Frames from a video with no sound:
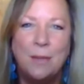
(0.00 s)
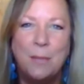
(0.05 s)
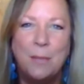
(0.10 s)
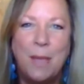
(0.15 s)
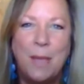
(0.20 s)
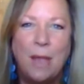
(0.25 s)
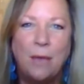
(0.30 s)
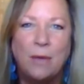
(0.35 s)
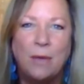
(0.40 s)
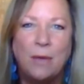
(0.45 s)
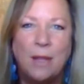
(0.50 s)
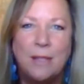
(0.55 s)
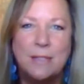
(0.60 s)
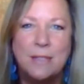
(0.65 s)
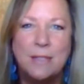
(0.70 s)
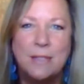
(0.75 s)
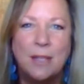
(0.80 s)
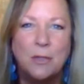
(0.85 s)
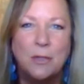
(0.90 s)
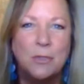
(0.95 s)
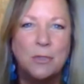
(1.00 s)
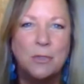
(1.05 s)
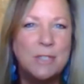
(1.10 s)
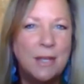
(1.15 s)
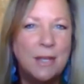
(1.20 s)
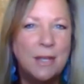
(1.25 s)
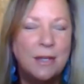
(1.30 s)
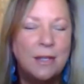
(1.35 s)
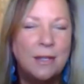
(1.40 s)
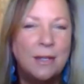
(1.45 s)
about, as I
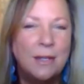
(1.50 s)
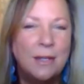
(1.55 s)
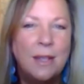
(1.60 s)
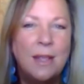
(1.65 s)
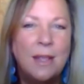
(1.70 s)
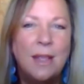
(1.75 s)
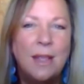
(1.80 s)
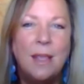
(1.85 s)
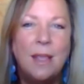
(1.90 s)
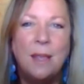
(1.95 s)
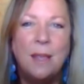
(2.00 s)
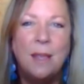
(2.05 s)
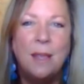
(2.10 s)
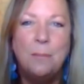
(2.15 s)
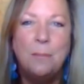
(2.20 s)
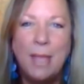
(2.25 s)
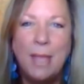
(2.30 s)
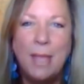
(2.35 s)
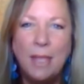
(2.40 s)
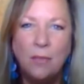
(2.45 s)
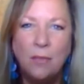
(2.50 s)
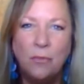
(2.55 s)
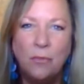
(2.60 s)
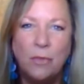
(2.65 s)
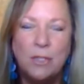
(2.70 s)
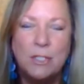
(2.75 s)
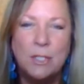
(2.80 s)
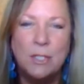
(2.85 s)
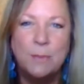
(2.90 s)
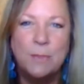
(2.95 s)
understand it, making
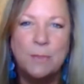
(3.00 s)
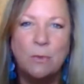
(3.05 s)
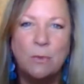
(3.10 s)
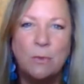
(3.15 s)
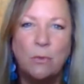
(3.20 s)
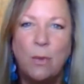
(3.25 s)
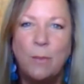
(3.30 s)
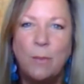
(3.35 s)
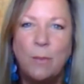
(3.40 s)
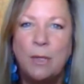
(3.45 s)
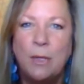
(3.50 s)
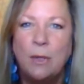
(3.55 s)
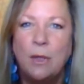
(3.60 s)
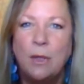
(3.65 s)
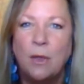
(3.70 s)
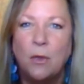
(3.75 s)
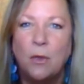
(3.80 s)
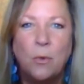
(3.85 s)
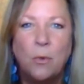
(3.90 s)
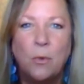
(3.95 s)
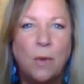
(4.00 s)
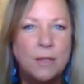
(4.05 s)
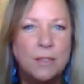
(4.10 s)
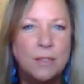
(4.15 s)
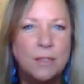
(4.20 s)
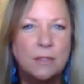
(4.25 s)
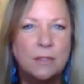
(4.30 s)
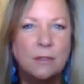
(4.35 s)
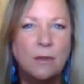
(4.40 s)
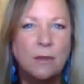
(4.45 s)
friendships with women
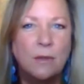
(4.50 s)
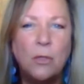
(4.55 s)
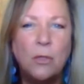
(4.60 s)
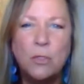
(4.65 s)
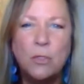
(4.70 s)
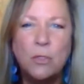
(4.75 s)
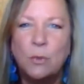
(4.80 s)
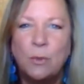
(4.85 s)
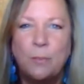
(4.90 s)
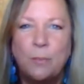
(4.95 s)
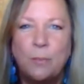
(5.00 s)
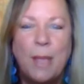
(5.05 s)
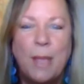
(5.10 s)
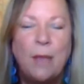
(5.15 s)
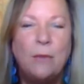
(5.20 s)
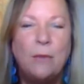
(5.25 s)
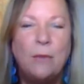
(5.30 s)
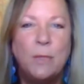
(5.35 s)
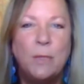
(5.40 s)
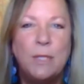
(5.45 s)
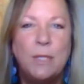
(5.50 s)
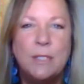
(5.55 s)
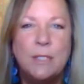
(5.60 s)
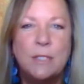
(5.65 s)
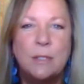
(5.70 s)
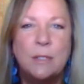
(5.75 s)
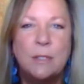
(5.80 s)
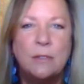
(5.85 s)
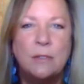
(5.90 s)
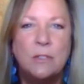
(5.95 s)
across cultural
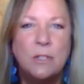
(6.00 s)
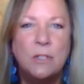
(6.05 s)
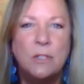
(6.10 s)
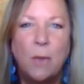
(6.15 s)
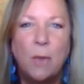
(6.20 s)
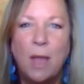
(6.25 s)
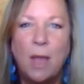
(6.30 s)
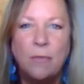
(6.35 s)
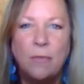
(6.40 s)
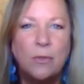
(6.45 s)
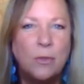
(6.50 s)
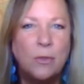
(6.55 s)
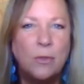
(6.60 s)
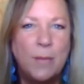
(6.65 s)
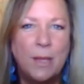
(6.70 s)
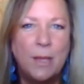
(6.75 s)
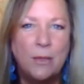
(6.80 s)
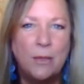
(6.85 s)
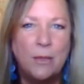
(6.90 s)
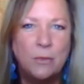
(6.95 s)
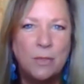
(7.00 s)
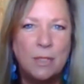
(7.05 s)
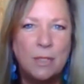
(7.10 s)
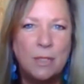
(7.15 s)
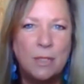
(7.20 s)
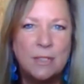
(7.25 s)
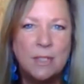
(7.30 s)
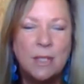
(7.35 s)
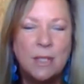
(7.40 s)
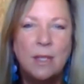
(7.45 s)
boundaries, geographical
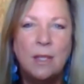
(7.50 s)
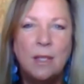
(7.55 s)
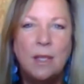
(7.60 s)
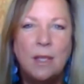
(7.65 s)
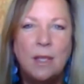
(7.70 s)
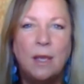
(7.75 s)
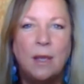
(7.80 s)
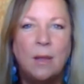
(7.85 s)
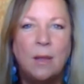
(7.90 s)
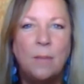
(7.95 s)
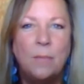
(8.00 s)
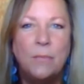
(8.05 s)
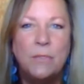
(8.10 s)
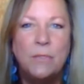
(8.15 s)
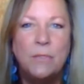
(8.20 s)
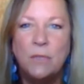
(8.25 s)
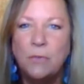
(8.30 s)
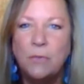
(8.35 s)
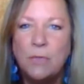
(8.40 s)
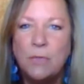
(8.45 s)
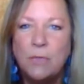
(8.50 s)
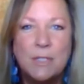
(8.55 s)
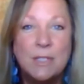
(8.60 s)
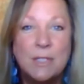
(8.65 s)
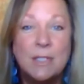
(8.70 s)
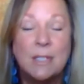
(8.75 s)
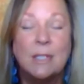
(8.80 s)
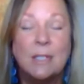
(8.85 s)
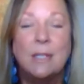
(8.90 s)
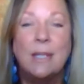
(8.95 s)
boundaries,
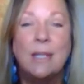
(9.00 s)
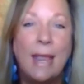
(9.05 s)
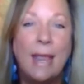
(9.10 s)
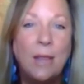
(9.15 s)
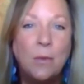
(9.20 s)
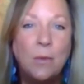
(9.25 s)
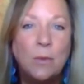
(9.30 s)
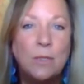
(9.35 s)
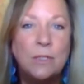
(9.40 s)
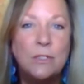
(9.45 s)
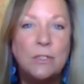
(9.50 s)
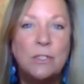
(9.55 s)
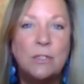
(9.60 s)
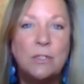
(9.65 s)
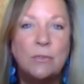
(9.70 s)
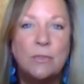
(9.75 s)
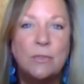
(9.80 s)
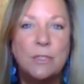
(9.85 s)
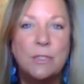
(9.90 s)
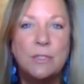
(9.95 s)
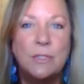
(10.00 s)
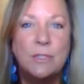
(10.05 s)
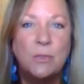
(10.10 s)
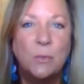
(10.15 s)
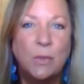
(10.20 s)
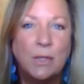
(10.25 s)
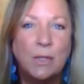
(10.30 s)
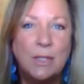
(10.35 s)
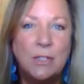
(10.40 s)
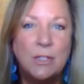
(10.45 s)
differences in language, differences in
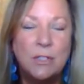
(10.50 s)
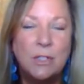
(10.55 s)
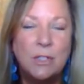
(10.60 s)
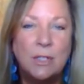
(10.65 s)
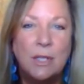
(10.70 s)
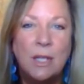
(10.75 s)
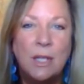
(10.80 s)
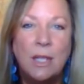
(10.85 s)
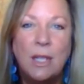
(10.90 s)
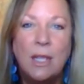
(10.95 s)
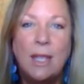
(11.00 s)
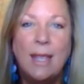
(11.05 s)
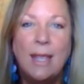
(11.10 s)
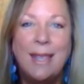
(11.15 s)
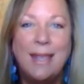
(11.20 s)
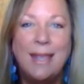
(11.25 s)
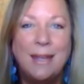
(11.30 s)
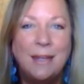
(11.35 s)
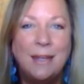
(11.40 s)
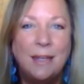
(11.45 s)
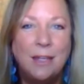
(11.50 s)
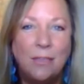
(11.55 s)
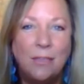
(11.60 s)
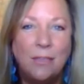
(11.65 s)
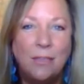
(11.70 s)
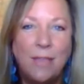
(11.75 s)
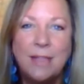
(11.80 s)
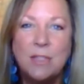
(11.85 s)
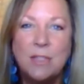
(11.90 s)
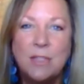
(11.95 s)
religion. And
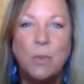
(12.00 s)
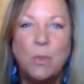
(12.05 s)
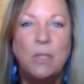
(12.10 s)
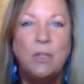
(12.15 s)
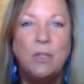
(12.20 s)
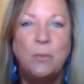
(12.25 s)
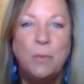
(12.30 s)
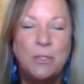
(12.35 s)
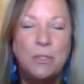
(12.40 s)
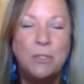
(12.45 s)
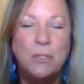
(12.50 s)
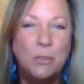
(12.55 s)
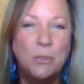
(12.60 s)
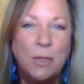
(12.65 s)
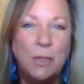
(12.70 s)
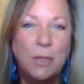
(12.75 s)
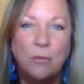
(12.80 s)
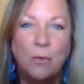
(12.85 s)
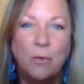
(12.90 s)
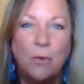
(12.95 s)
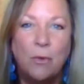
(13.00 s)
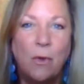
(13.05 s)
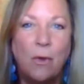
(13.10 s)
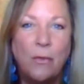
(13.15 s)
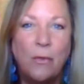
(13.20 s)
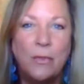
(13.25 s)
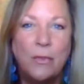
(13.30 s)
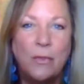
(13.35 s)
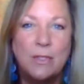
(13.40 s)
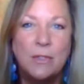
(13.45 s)
that's what you've been doing for
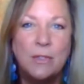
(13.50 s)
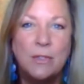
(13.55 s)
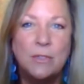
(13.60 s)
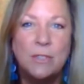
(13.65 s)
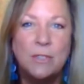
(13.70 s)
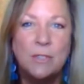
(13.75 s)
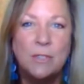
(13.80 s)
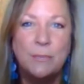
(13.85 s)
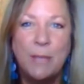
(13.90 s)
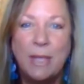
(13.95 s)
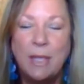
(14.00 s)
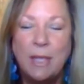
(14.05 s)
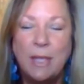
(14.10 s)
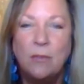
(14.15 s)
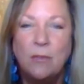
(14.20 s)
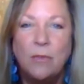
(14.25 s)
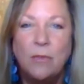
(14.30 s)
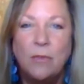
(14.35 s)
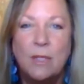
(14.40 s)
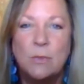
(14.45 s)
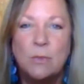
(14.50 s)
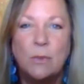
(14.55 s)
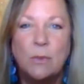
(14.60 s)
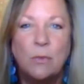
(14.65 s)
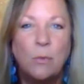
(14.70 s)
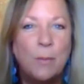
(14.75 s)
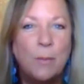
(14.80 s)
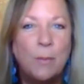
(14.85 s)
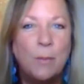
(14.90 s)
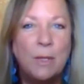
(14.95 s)
all these years, is making friends with
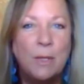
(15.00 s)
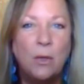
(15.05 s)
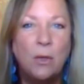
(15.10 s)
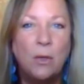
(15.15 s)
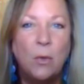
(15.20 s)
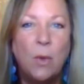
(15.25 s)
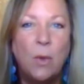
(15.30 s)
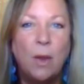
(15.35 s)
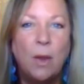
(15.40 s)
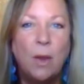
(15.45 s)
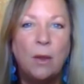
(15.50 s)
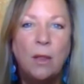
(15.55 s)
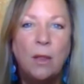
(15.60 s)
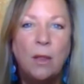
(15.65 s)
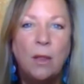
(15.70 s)
women who are,